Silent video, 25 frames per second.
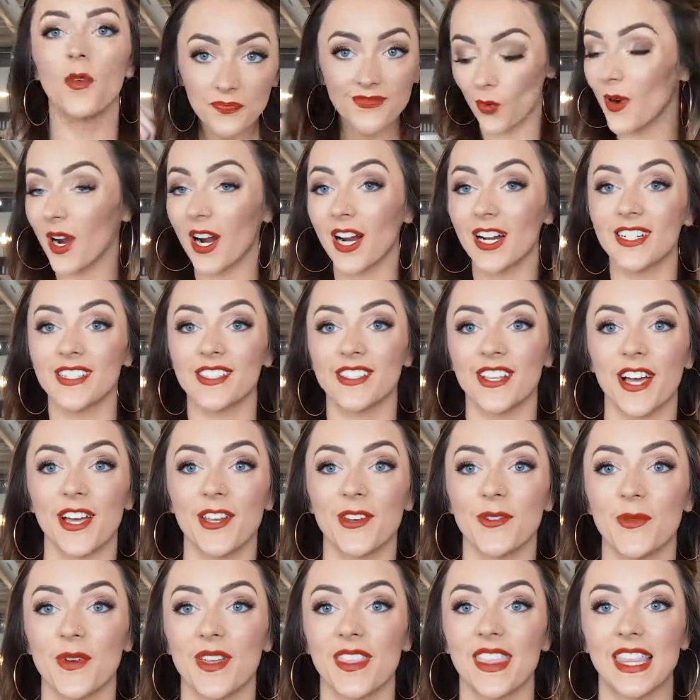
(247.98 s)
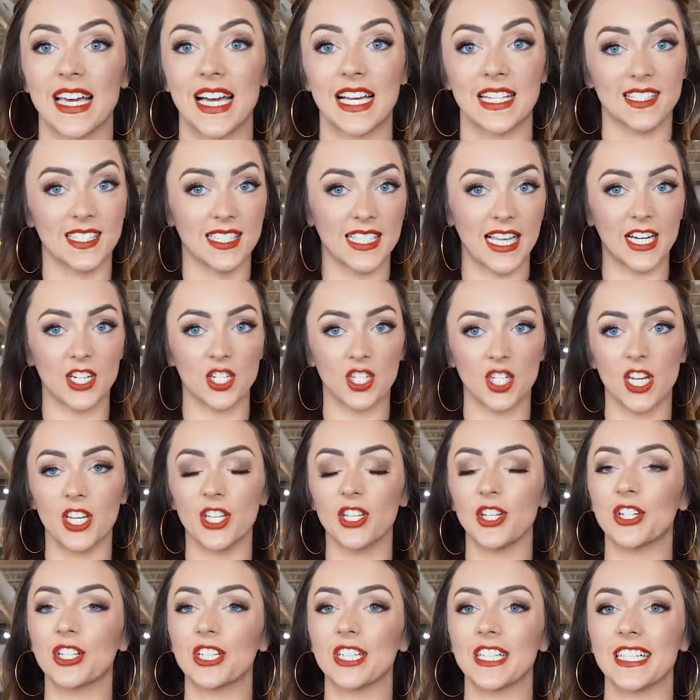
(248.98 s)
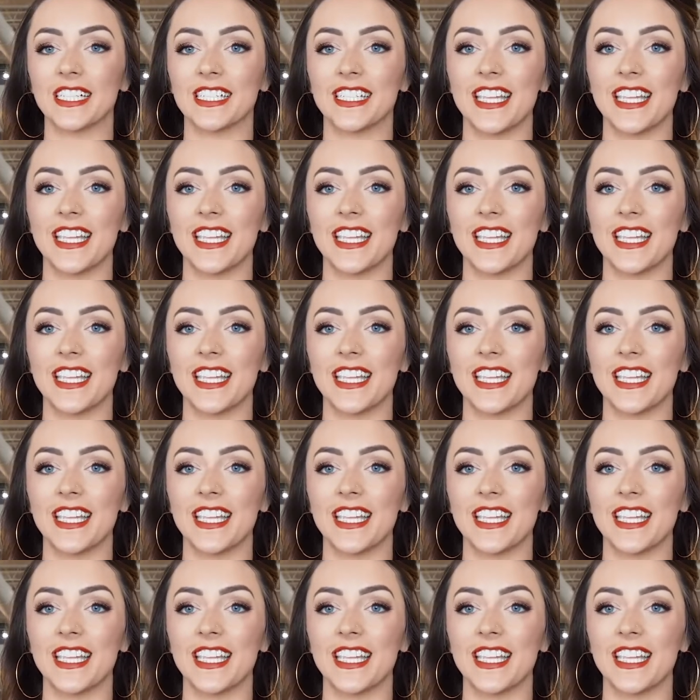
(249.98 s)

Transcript: Are done with that section, you're going